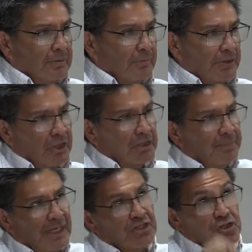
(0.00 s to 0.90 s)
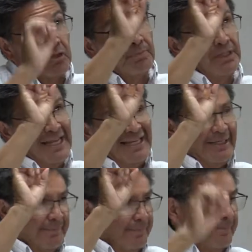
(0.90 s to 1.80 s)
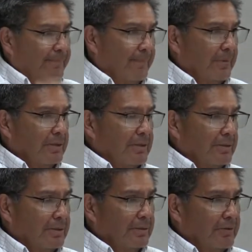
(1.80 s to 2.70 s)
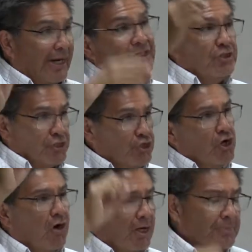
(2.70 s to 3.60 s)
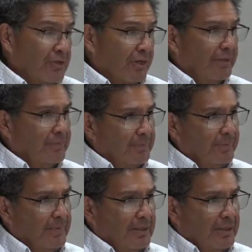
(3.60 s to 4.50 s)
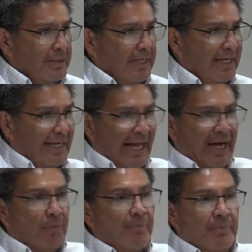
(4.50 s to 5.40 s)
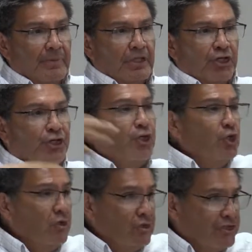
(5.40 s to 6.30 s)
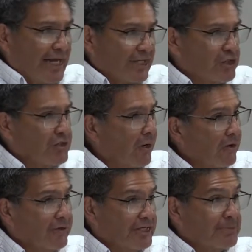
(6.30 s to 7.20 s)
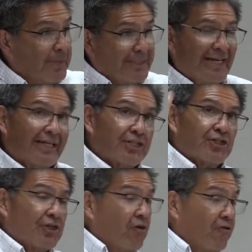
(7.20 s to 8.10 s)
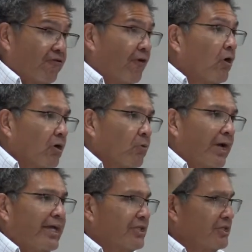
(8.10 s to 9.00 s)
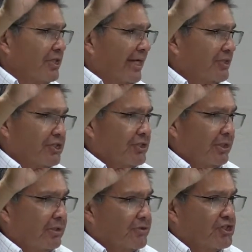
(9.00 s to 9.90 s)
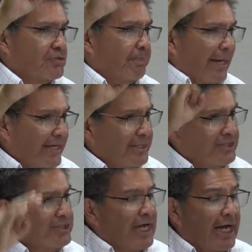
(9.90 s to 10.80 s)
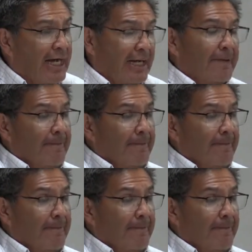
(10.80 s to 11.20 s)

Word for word: We talked about a certain planet, or actually a star, I'm sorry, and how huge that star is, but yet it's so far away, it's like just a little speck in the sky,